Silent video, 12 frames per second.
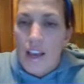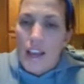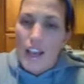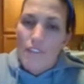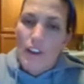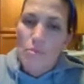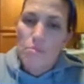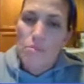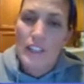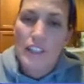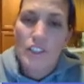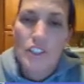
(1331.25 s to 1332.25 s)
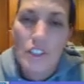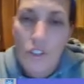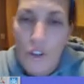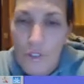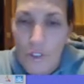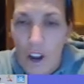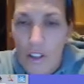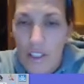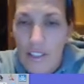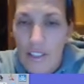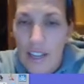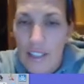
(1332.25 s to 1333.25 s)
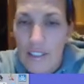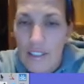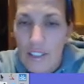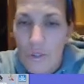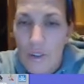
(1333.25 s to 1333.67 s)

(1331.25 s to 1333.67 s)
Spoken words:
If I plug in 0 for all these x's,